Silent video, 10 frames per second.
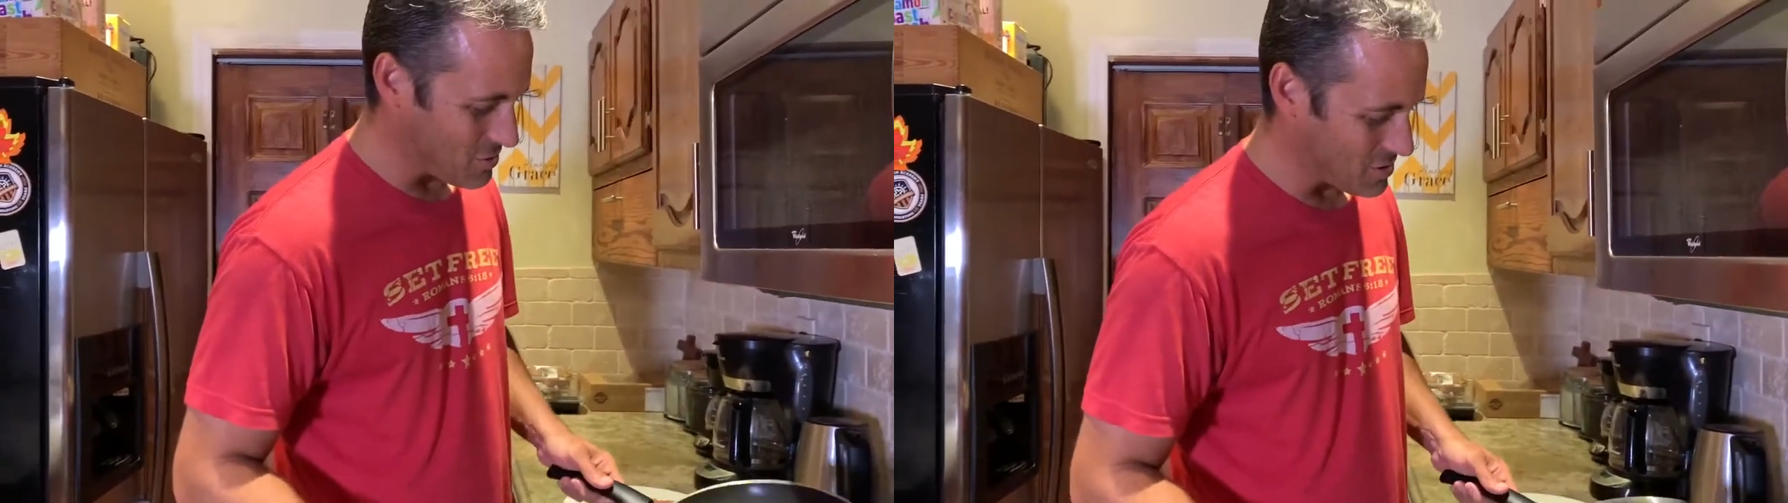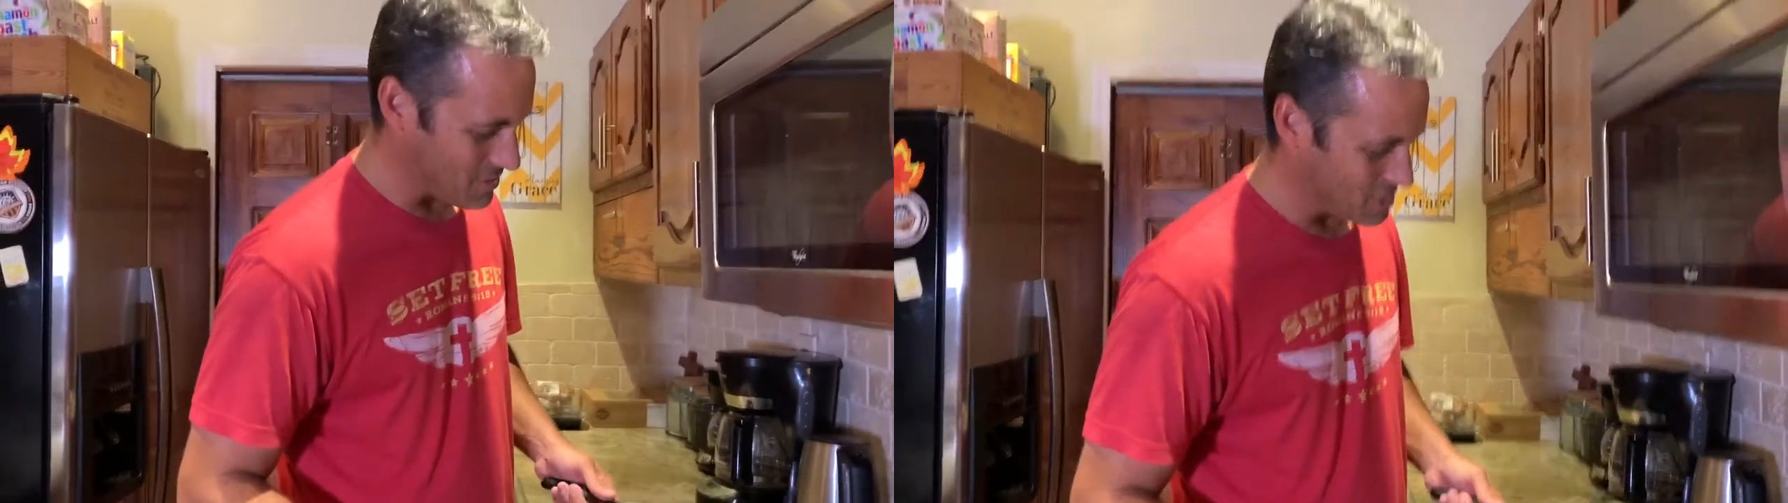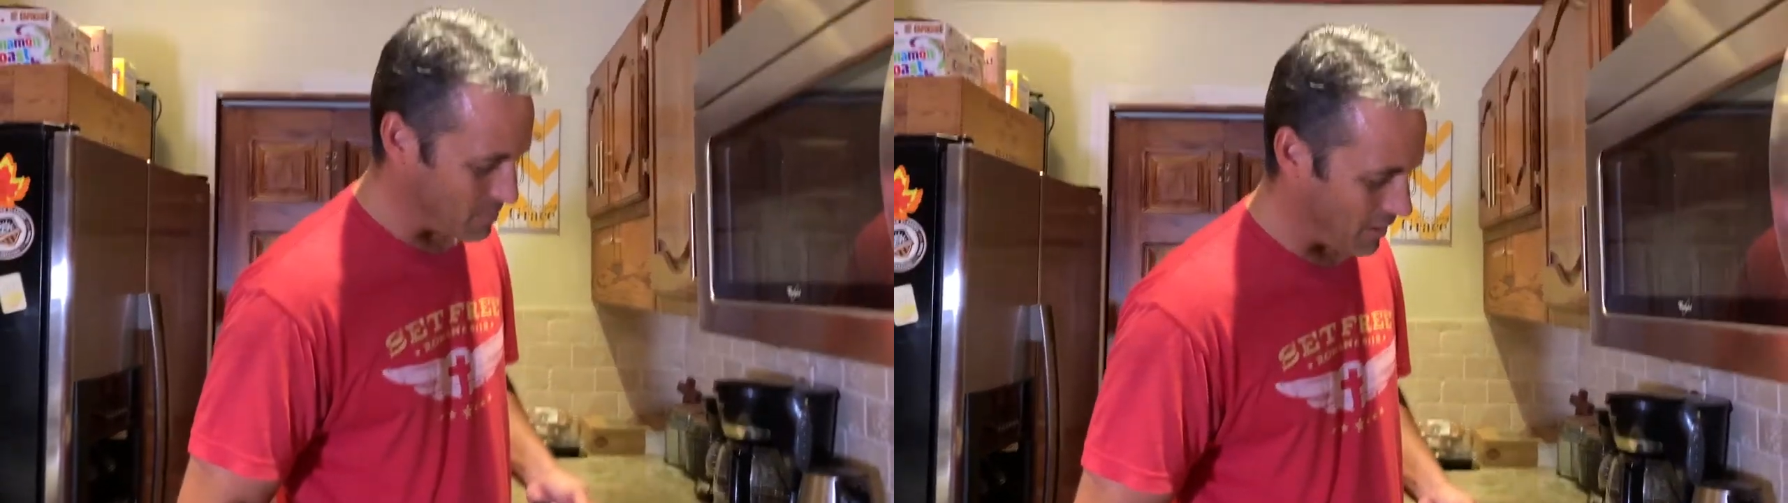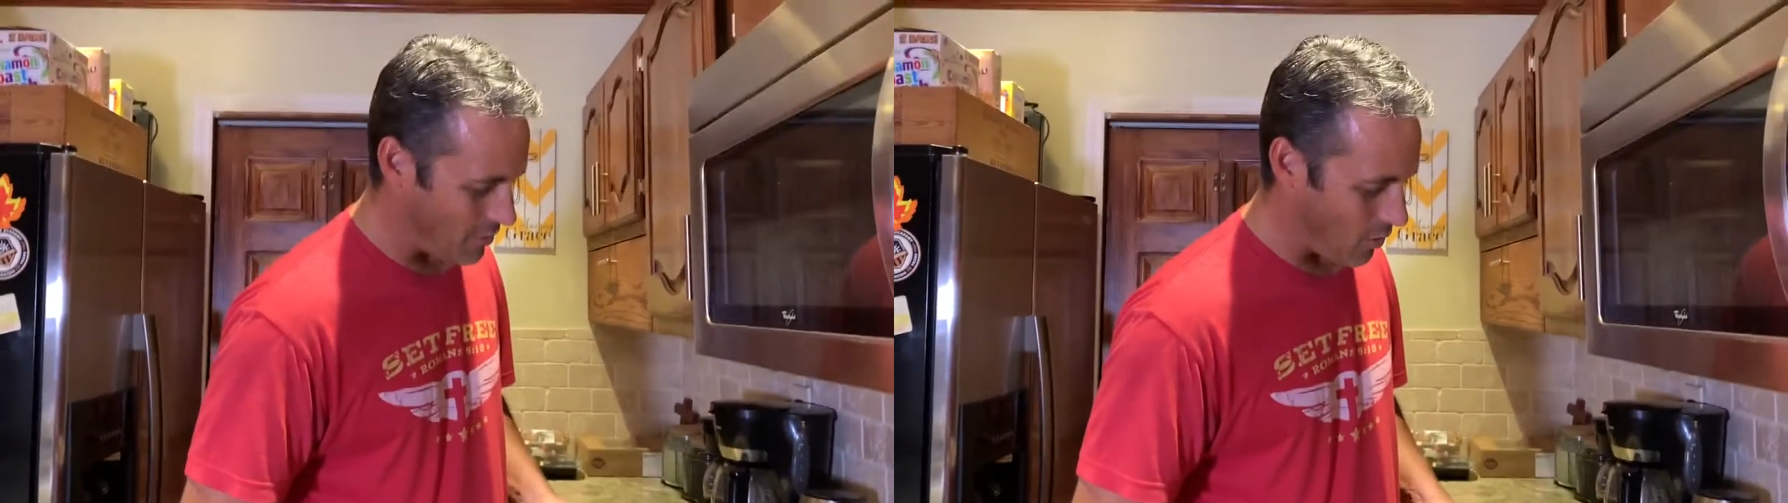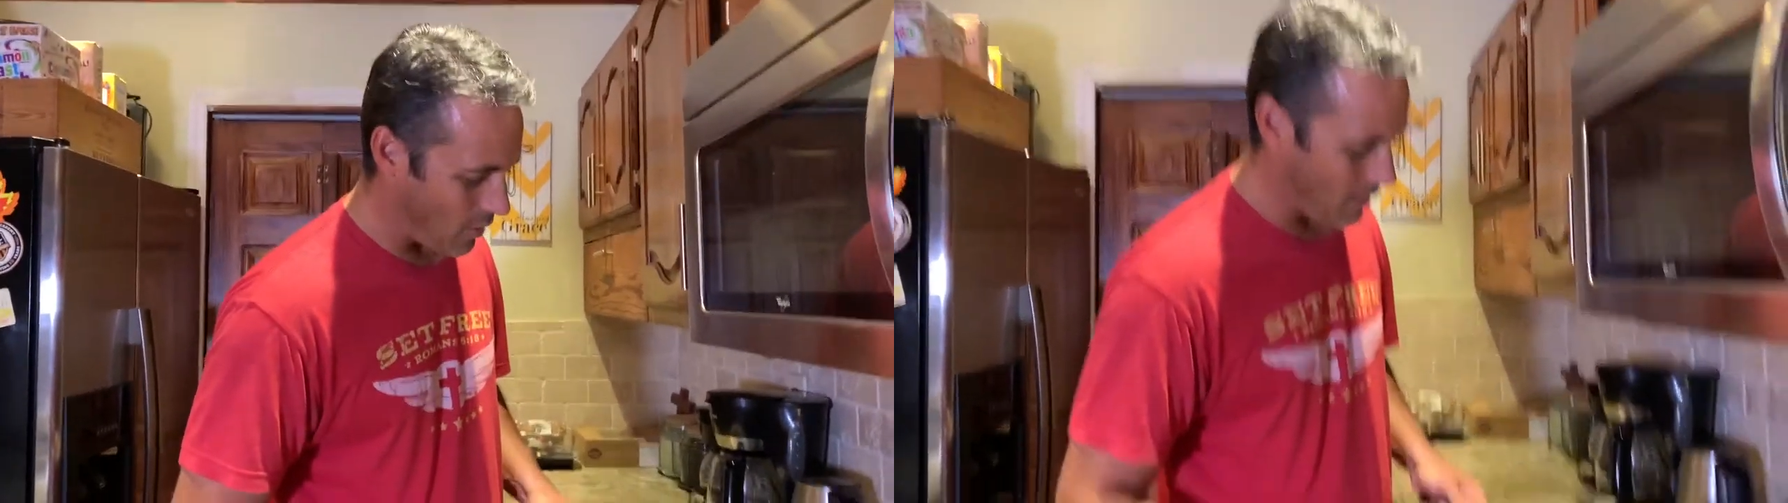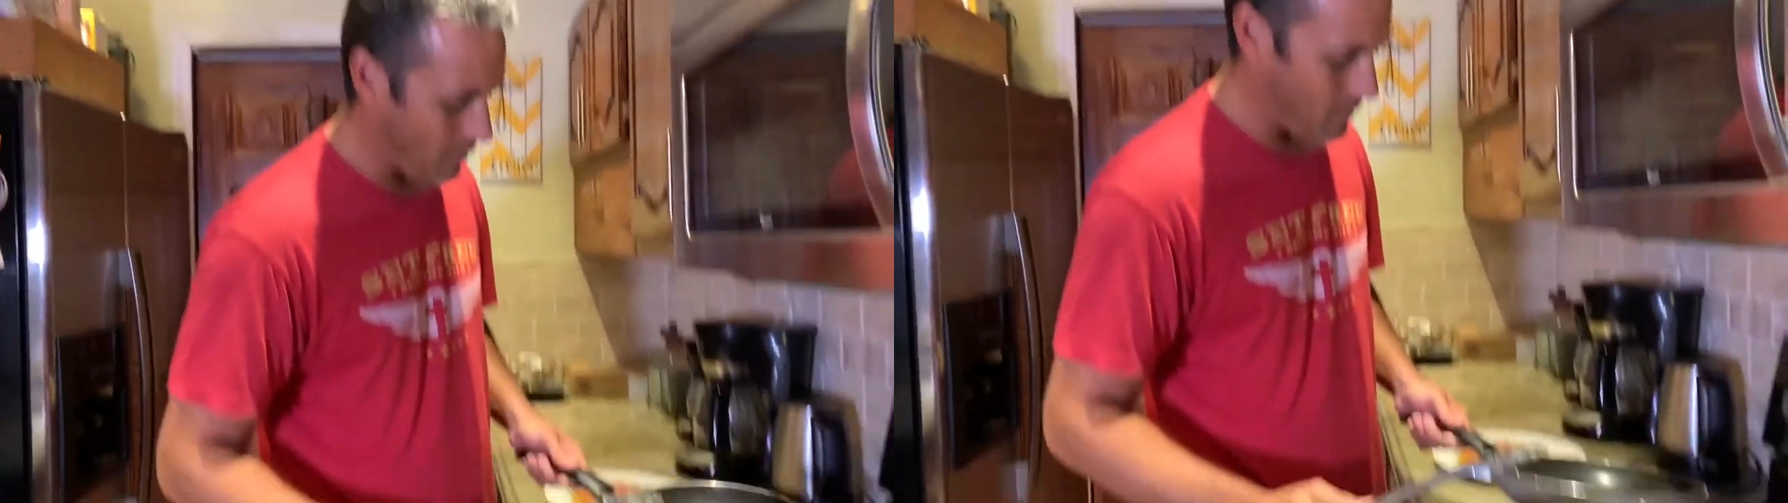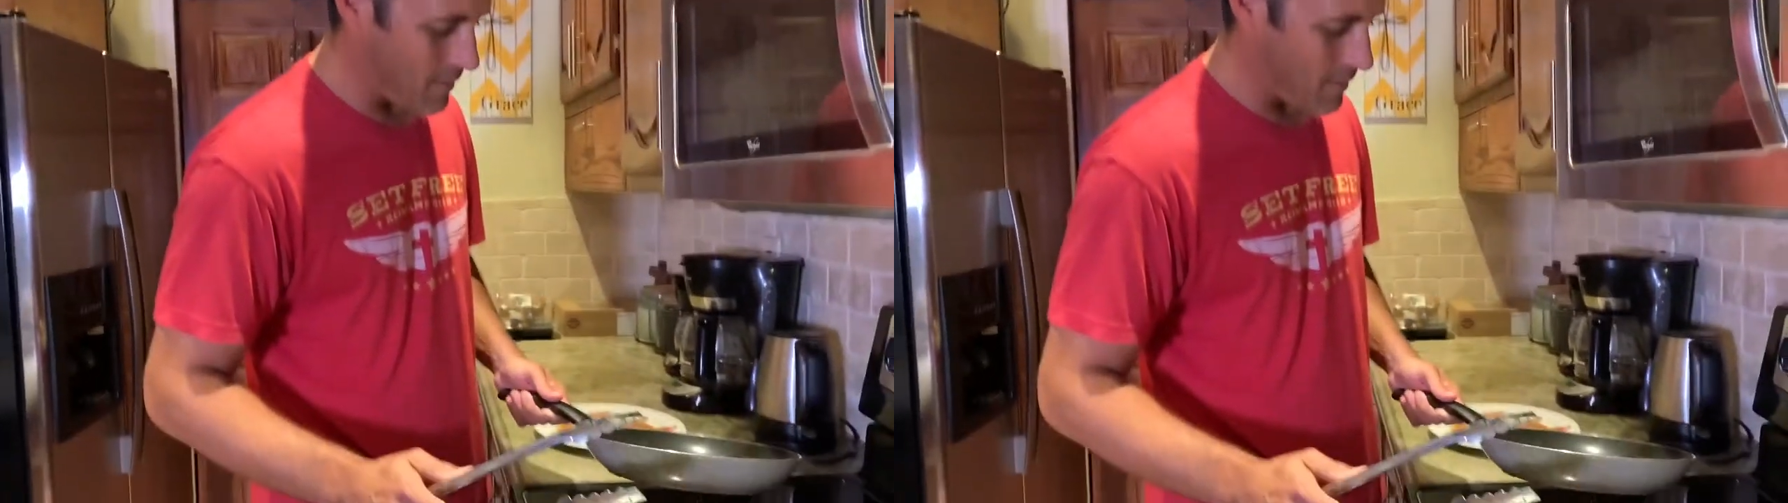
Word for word: starting to smell the oil.